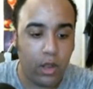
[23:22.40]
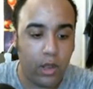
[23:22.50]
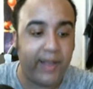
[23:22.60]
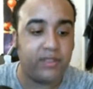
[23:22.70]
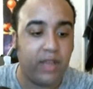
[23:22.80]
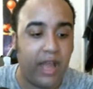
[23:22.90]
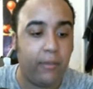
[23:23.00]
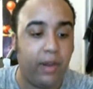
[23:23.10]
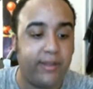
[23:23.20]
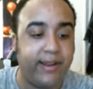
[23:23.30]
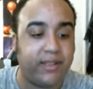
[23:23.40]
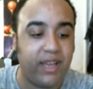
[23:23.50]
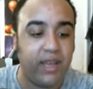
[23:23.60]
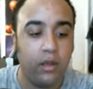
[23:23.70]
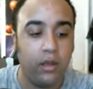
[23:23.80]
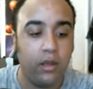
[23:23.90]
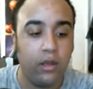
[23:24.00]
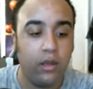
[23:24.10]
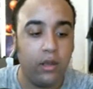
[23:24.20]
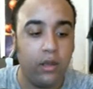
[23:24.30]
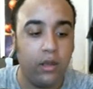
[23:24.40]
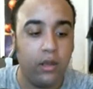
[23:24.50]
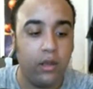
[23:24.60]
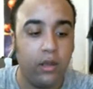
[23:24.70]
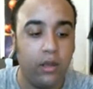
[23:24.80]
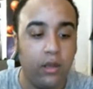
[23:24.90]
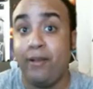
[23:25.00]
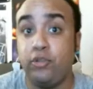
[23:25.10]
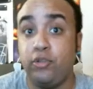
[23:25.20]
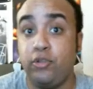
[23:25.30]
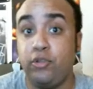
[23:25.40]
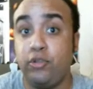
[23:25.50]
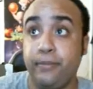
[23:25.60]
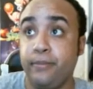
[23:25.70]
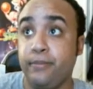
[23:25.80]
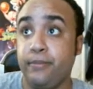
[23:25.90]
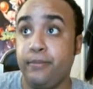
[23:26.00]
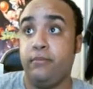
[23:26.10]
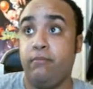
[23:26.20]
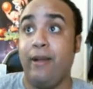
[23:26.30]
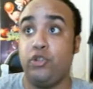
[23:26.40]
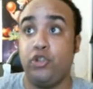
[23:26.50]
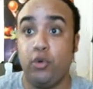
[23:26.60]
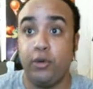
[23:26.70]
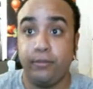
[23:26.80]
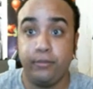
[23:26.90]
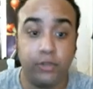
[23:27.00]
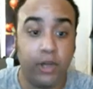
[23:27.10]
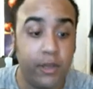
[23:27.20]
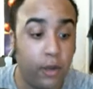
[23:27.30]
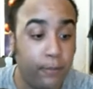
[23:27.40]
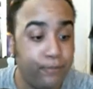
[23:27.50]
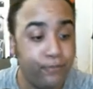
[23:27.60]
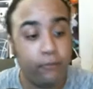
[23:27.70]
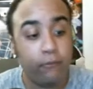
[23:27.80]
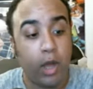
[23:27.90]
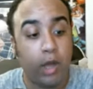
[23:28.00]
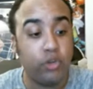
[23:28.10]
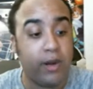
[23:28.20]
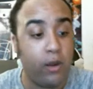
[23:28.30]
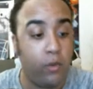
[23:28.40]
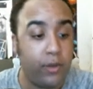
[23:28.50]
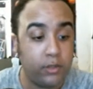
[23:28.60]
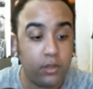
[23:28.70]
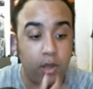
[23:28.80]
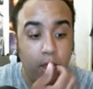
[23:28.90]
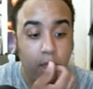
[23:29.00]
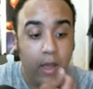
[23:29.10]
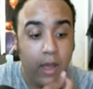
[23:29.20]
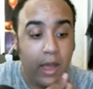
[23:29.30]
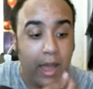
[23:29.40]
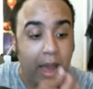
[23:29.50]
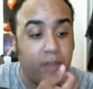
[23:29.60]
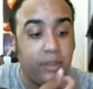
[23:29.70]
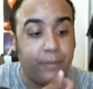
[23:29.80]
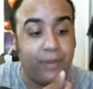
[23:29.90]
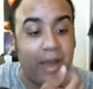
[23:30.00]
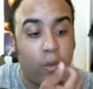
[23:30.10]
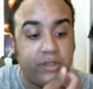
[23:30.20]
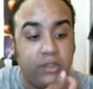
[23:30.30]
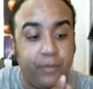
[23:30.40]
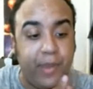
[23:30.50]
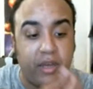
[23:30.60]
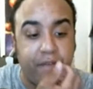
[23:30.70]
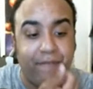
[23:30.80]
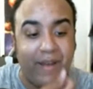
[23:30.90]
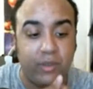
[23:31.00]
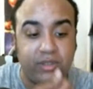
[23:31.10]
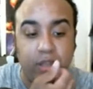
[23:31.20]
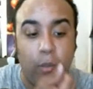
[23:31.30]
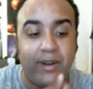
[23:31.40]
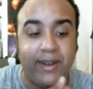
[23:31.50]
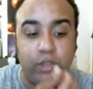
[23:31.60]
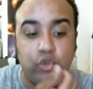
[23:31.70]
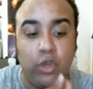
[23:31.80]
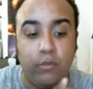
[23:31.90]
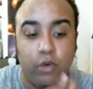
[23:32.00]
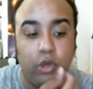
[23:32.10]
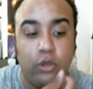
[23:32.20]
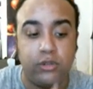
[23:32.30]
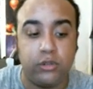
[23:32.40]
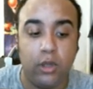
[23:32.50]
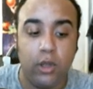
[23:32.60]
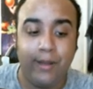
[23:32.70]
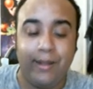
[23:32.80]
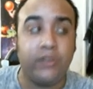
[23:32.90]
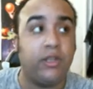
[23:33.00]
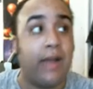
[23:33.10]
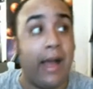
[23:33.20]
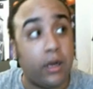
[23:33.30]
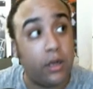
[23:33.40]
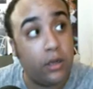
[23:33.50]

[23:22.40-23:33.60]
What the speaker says: hits the Hammerlock DDT for the win. The match is short. So there you go. Andrade wins. Aleister Black wants to pick a fight with someone at Extreme Rules. There was a knock